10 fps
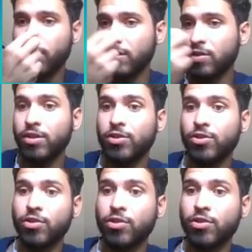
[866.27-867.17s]
You first do
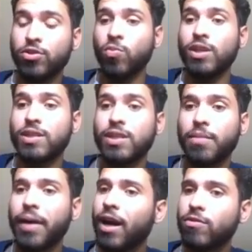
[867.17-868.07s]
the introduction. What is
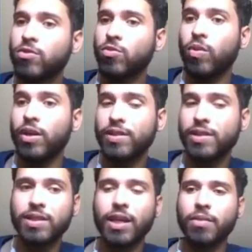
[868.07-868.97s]
it about? Where is
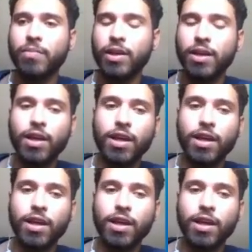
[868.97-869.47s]
it taking me?